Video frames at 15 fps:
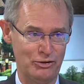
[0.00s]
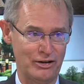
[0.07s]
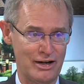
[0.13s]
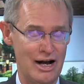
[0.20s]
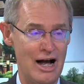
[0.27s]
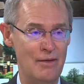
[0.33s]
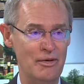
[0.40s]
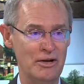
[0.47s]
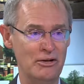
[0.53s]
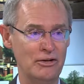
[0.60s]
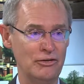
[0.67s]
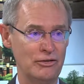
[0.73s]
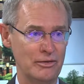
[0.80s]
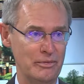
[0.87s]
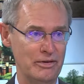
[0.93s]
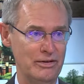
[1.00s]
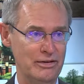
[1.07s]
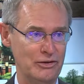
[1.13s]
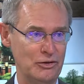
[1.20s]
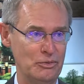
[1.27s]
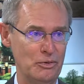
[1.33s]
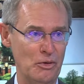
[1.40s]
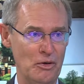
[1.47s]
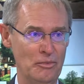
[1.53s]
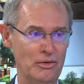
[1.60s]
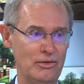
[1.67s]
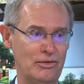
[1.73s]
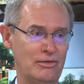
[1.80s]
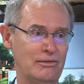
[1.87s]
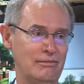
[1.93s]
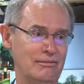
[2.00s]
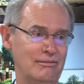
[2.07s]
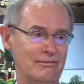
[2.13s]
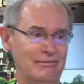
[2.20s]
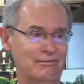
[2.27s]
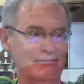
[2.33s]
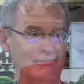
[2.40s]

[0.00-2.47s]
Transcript: to comment on some of the disappointments.